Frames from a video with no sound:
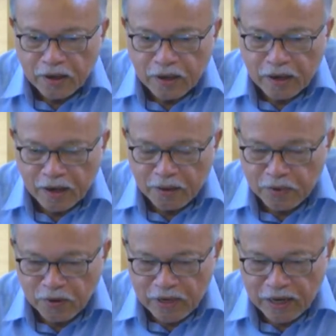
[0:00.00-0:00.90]

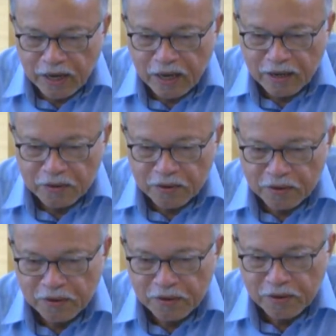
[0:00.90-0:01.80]
Alhamdulillah,
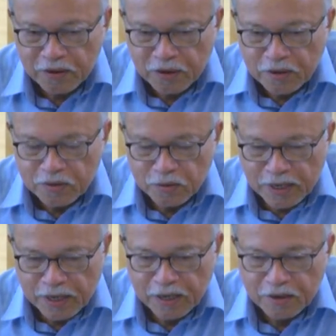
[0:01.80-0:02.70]

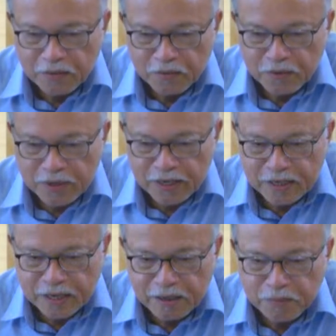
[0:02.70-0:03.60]
today we
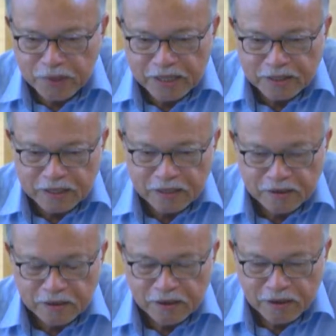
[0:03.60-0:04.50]
can meet
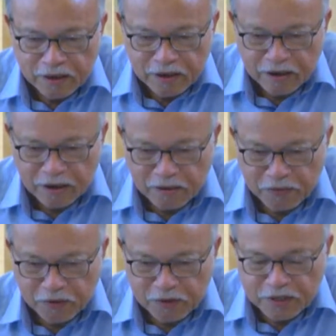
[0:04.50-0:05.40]
uh,
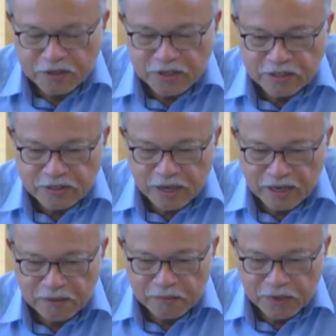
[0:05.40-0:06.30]
for the sixth
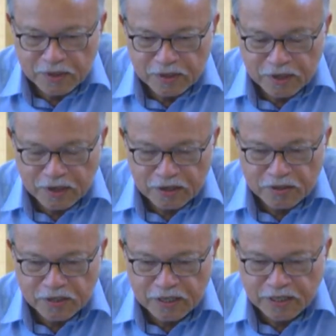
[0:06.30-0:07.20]
time in the
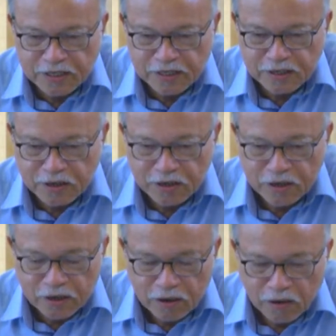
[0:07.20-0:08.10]
series
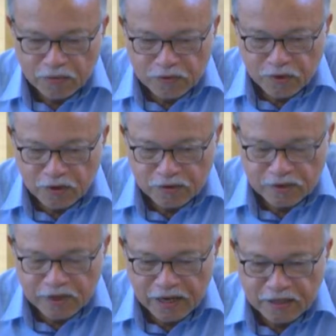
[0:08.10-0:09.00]
of talk
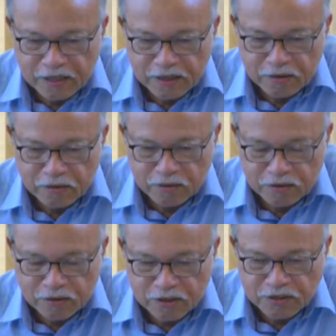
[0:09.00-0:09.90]
relating
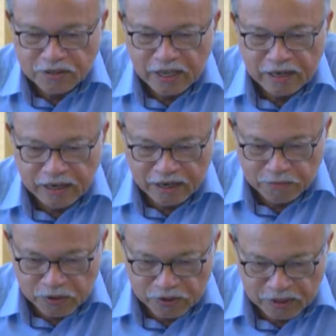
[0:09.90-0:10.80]
to state
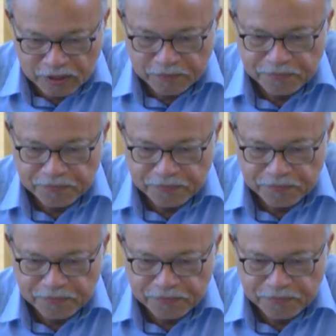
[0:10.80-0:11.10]
Library.